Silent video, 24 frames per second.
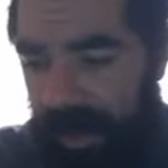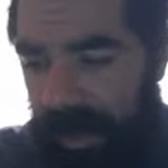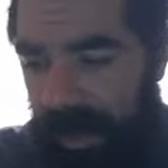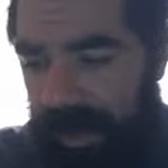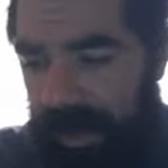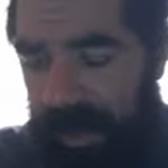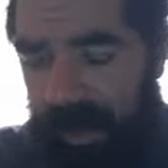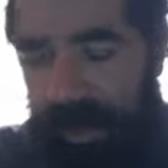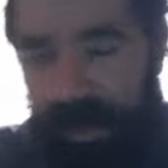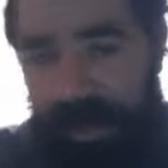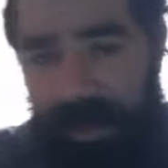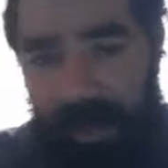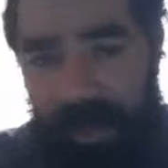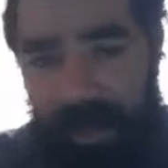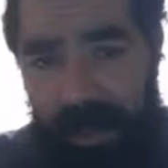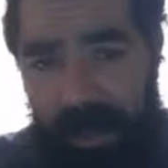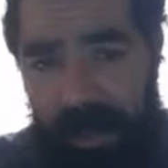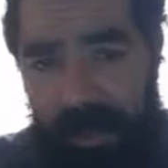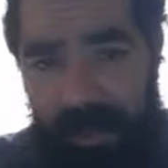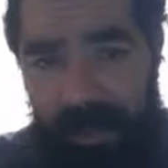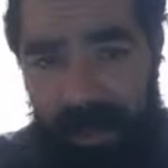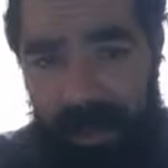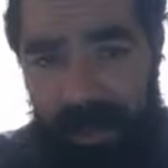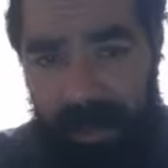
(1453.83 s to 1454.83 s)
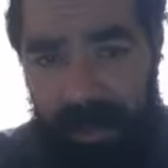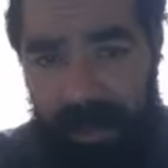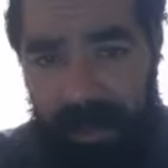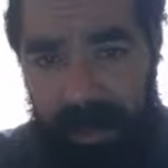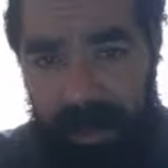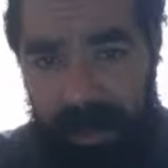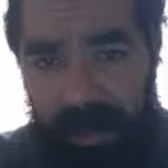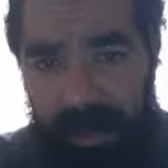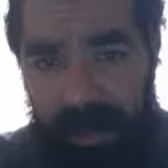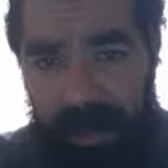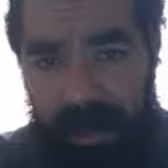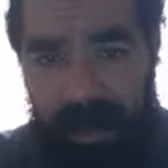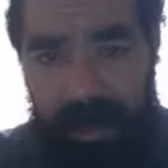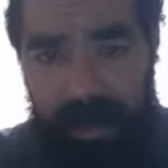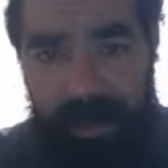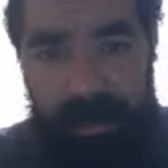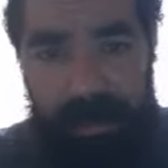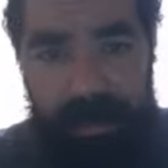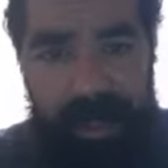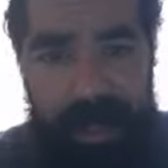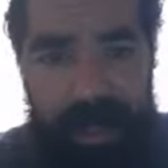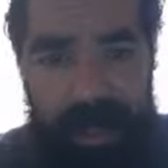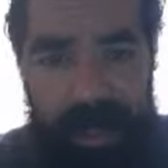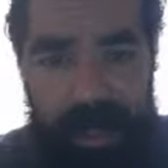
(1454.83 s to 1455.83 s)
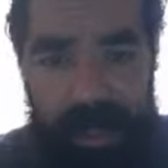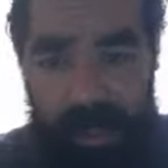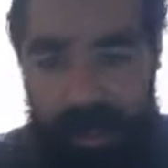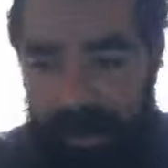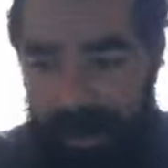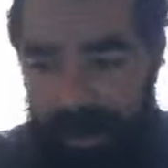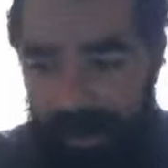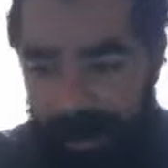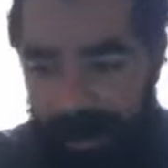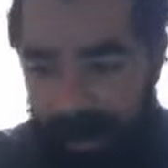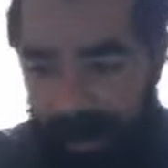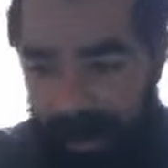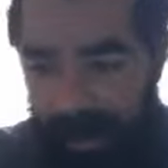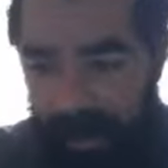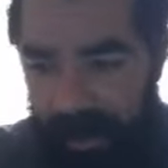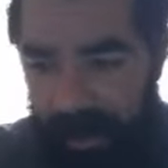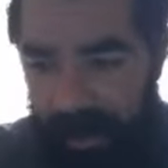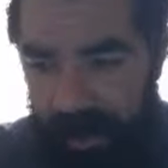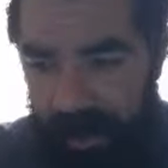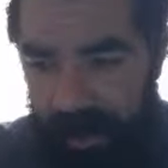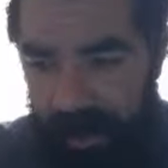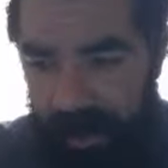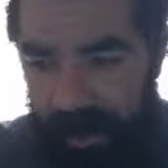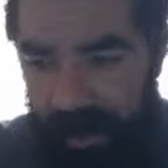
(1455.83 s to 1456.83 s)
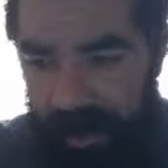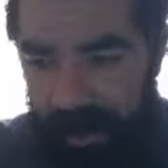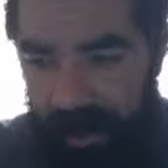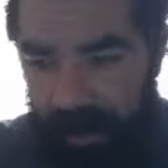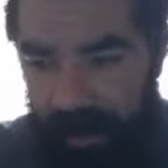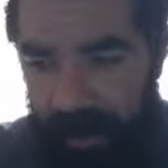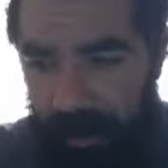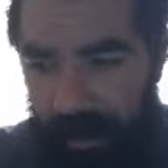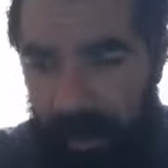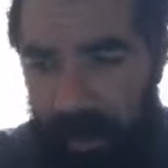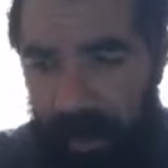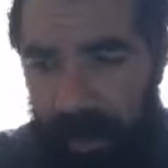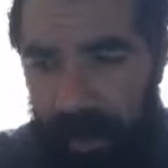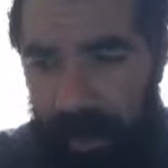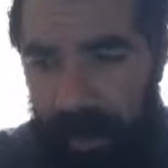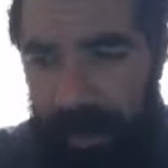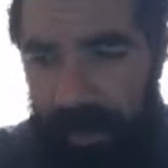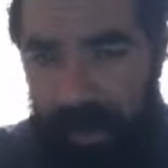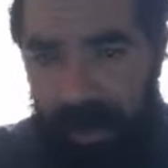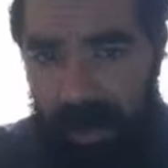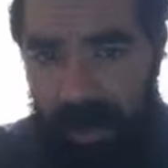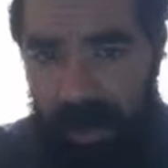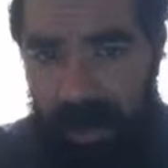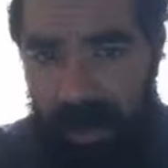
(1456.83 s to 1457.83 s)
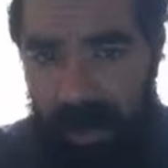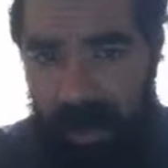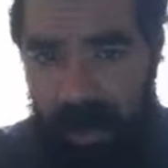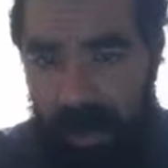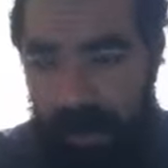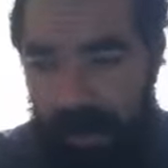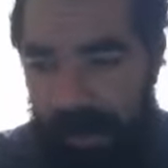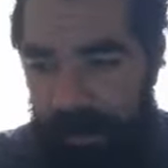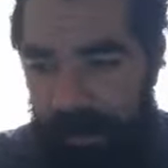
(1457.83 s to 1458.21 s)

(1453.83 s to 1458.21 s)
I was like, just put on some music. He put on some jazz, some Louis Armstrong.